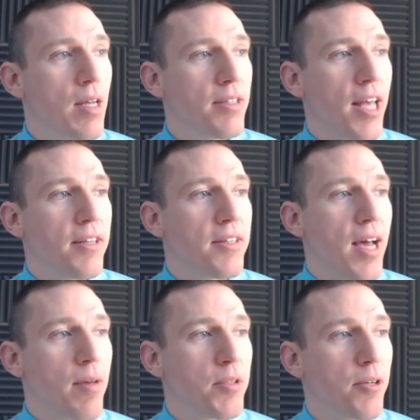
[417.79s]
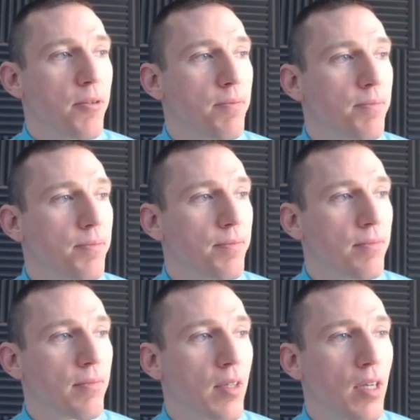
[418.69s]
10 times here.
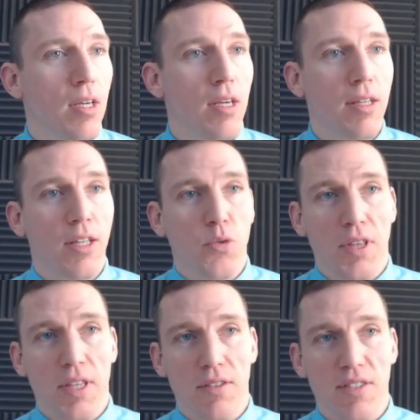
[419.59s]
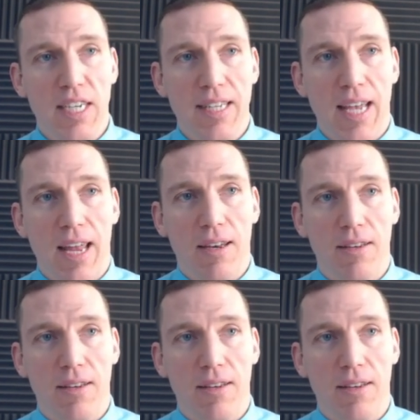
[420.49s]
That's what the C10,